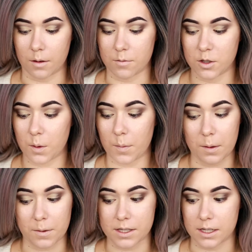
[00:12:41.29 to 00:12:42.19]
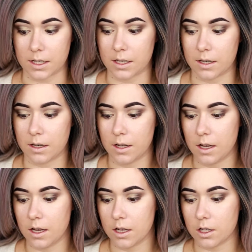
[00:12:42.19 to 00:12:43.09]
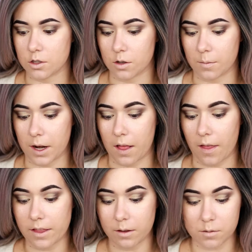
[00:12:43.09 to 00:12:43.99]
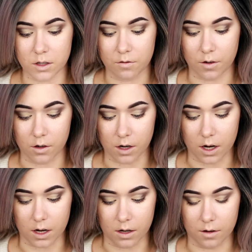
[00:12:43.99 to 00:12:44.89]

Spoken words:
super pigmented. So I mean, I like them so far.